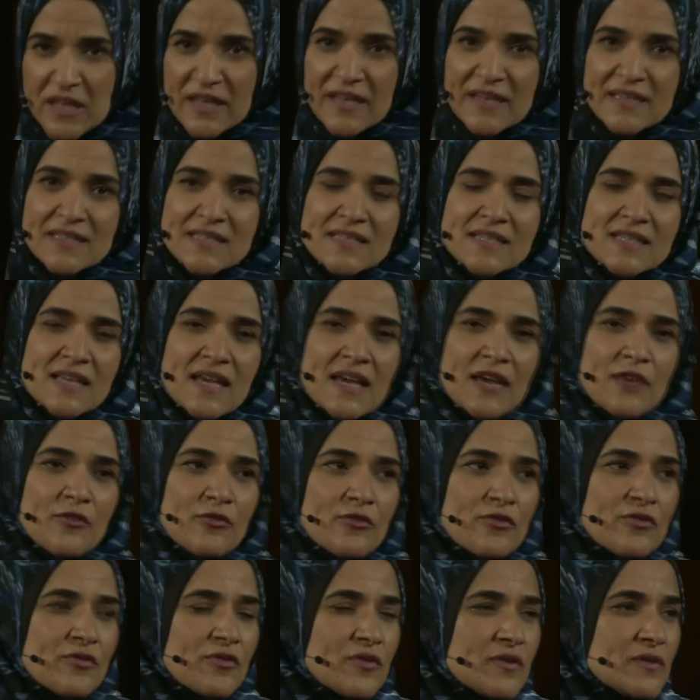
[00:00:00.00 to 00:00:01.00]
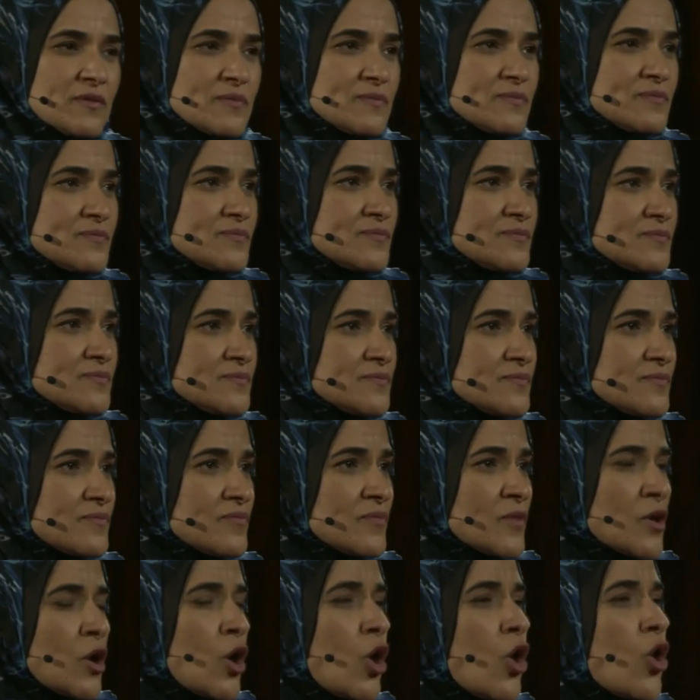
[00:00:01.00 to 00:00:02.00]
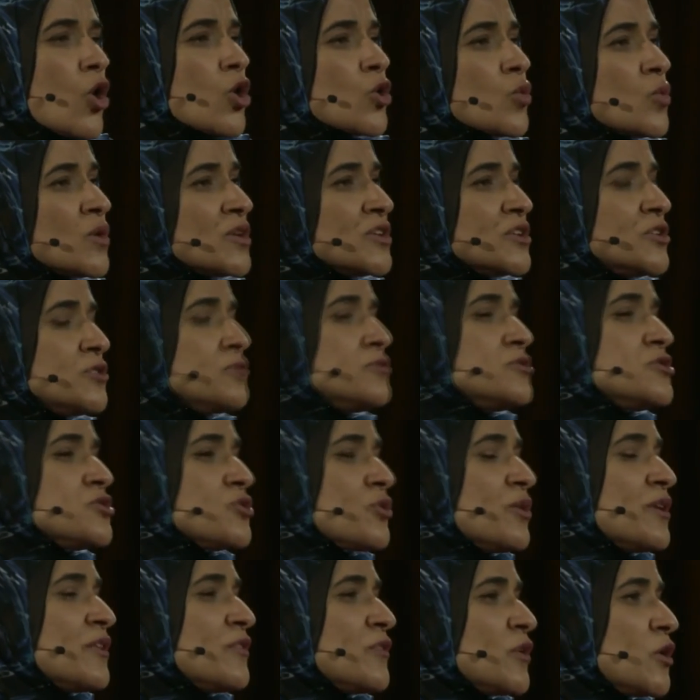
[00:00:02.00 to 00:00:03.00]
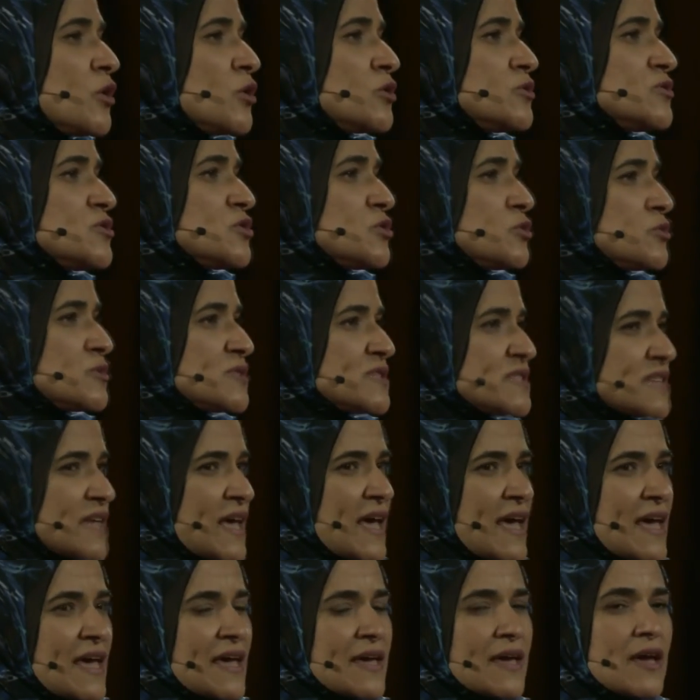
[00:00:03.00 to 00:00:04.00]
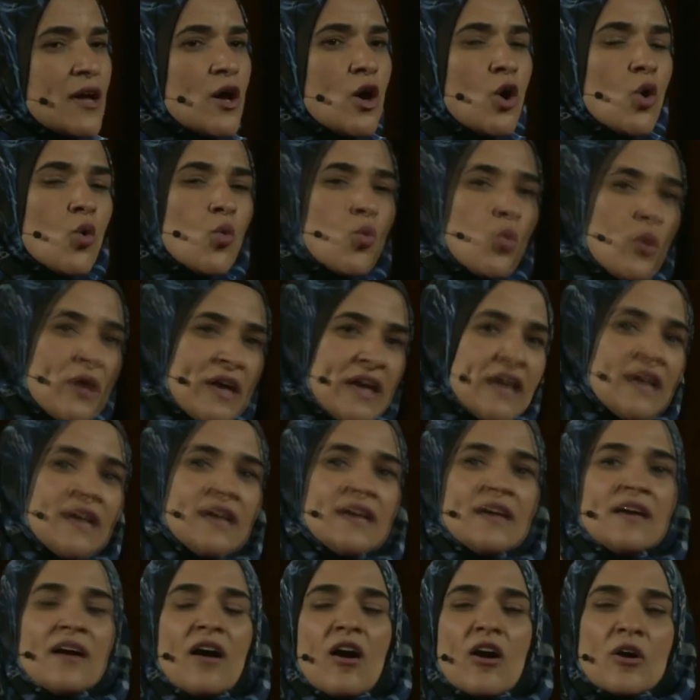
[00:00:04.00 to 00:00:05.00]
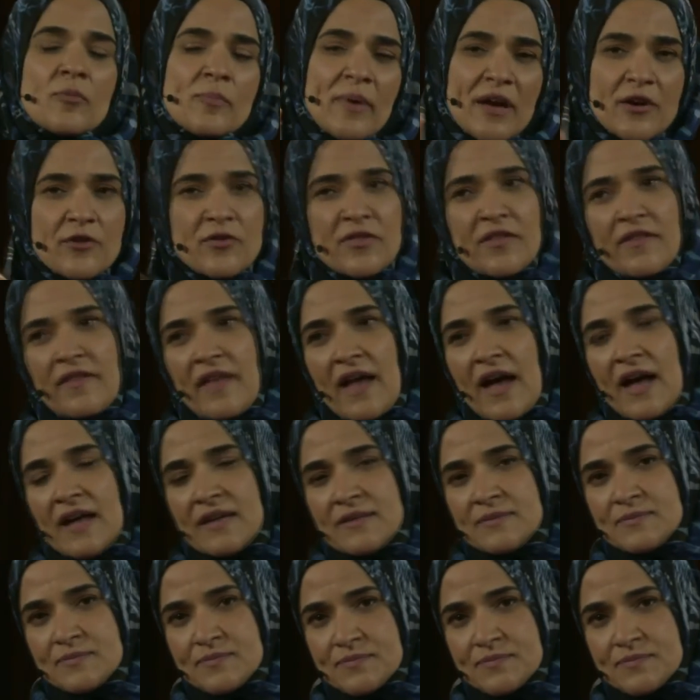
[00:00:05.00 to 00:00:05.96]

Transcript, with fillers: play it safe, or will you join those who say, we are better than that?